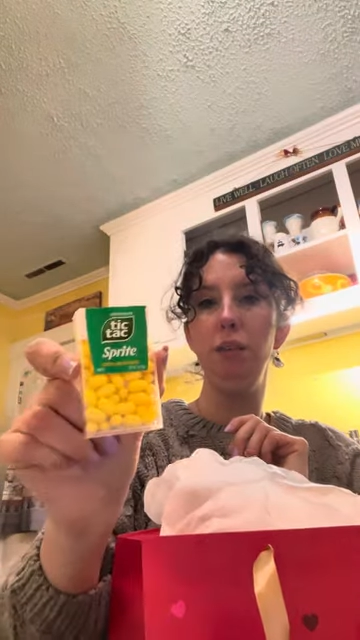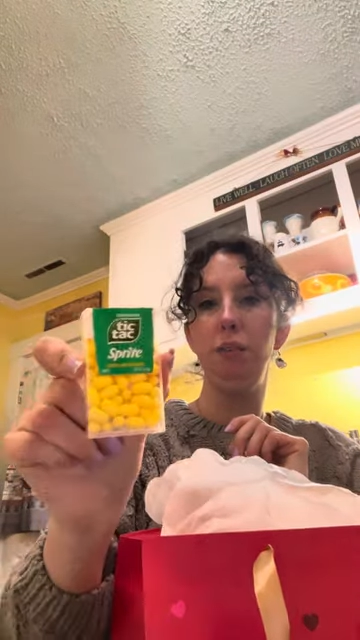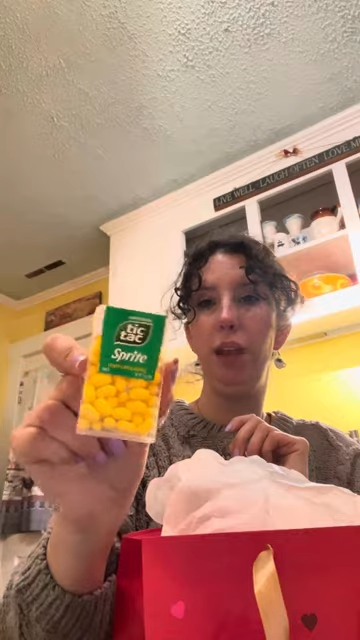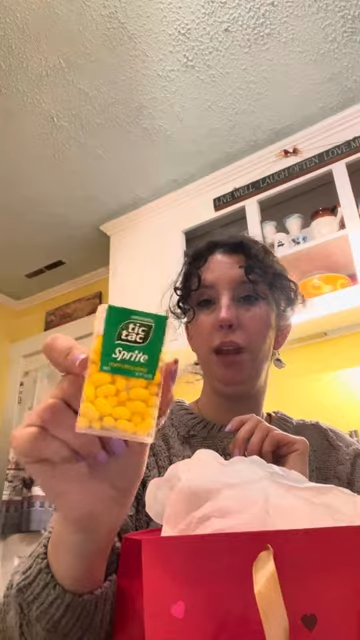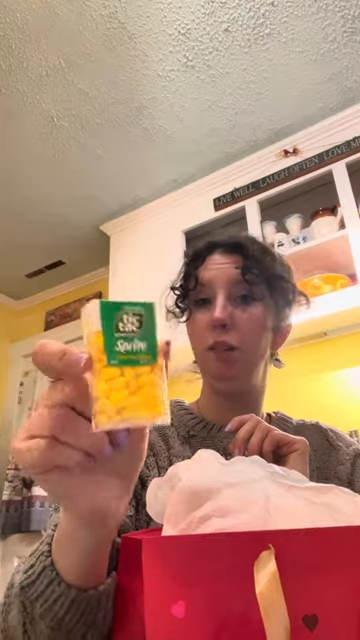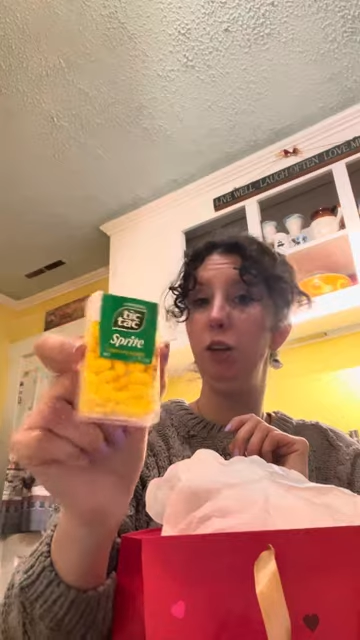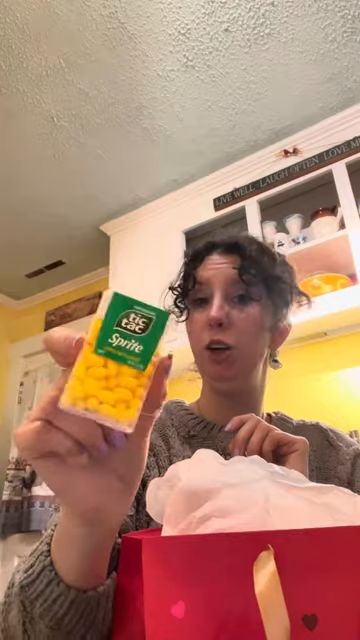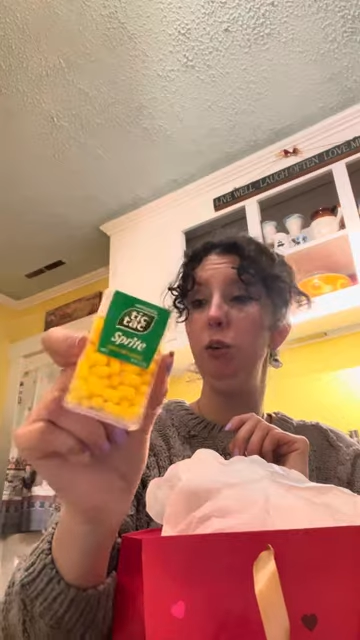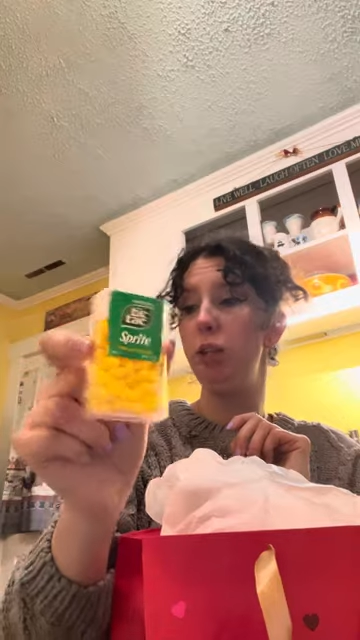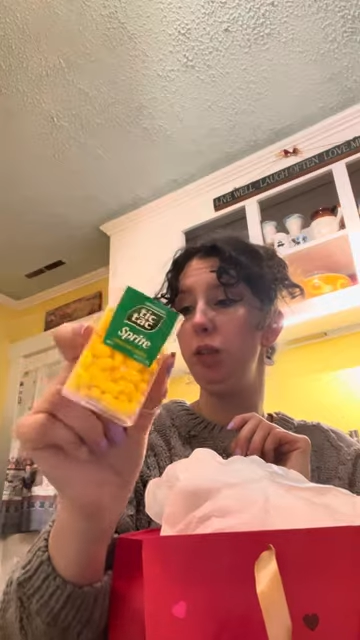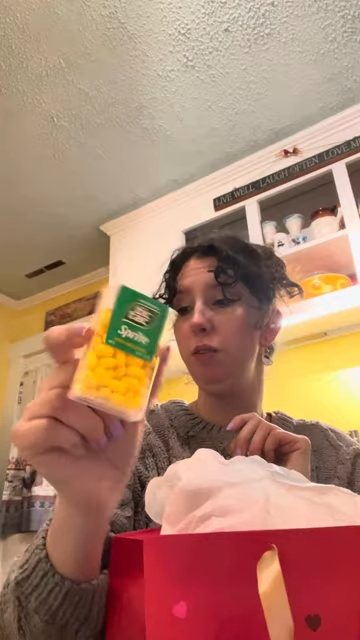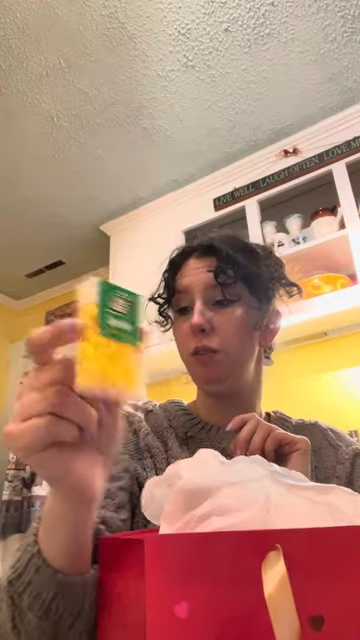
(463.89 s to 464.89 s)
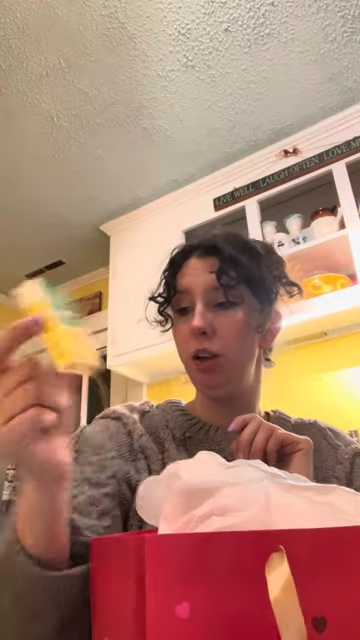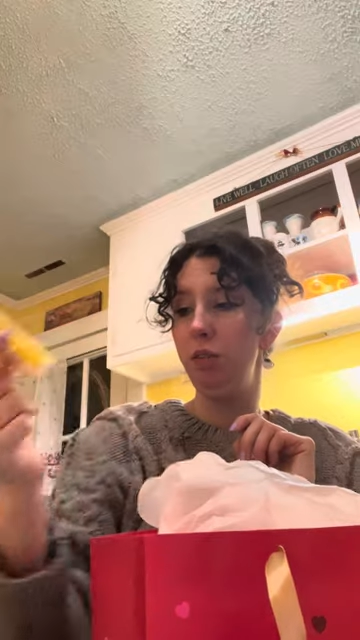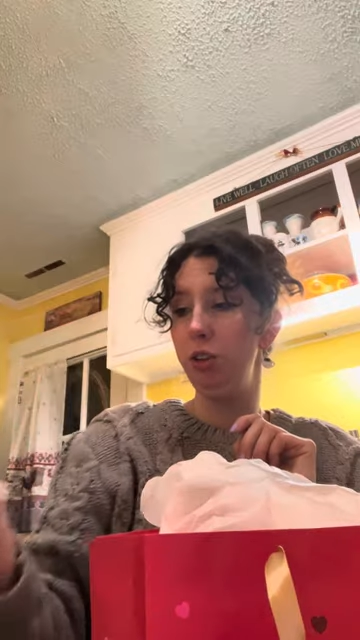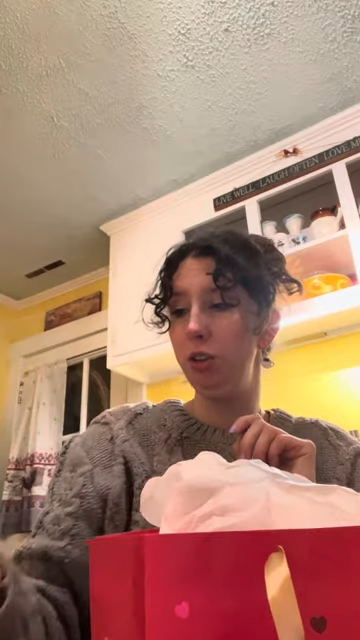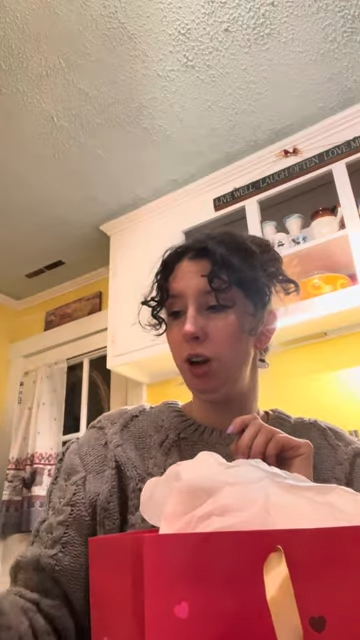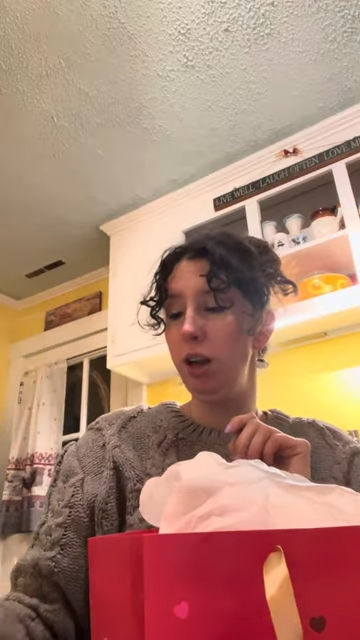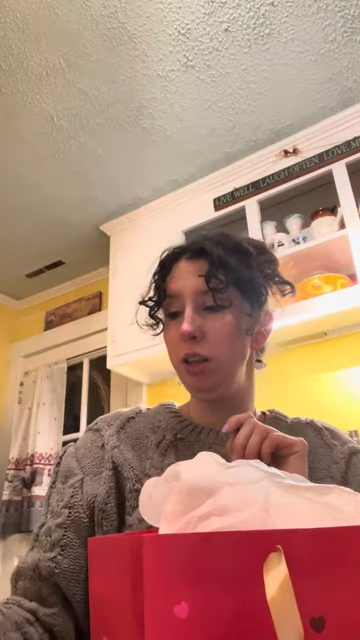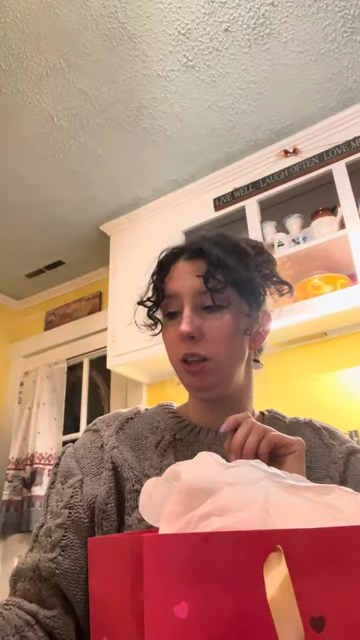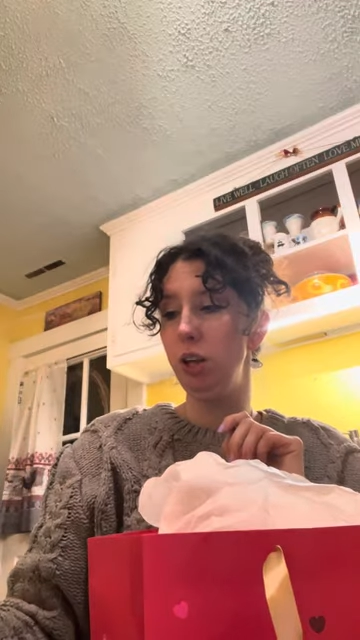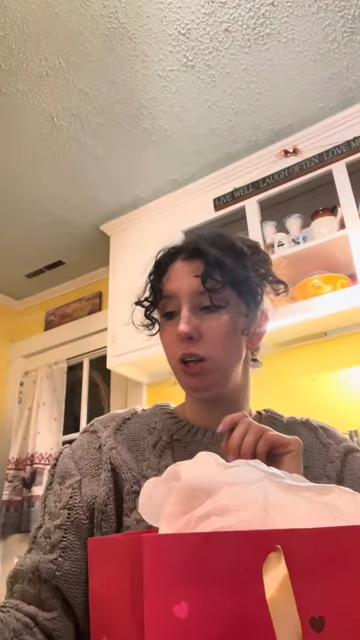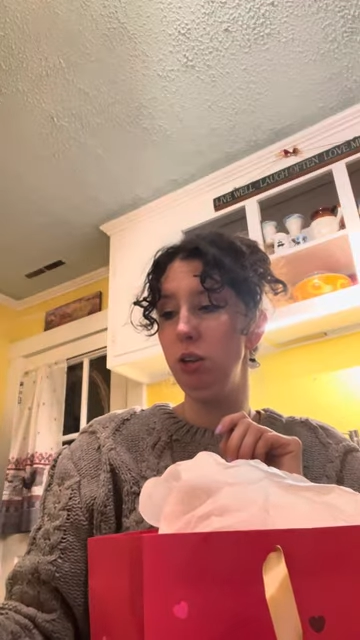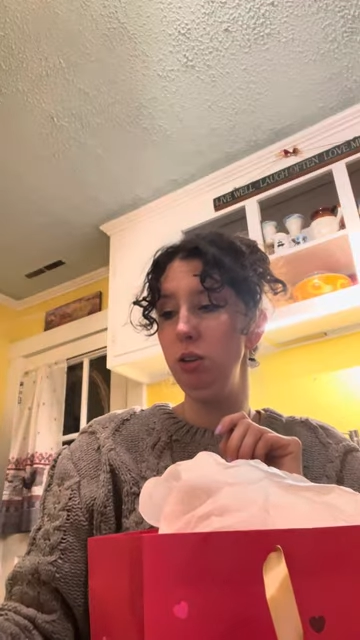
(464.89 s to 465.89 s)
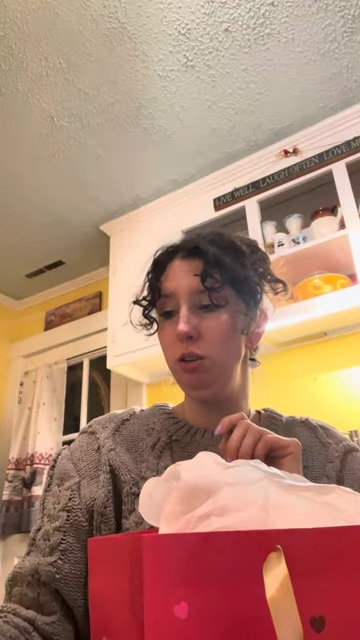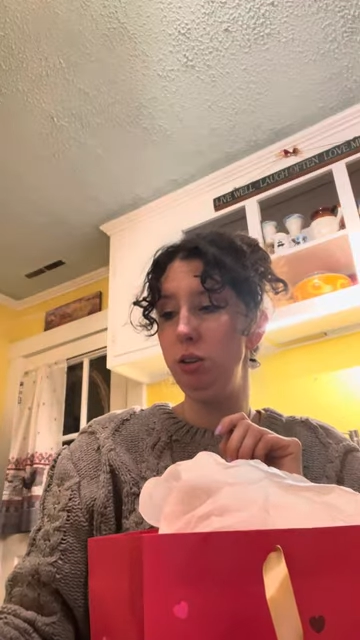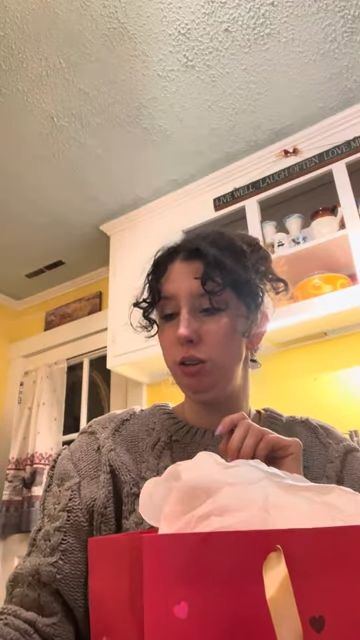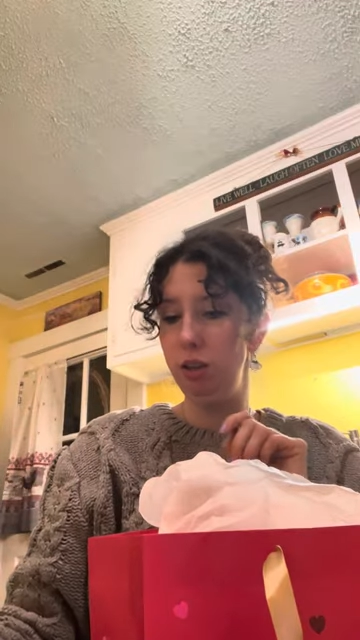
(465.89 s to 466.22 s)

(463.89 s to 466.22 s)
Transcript: flavored, which I've never tried those.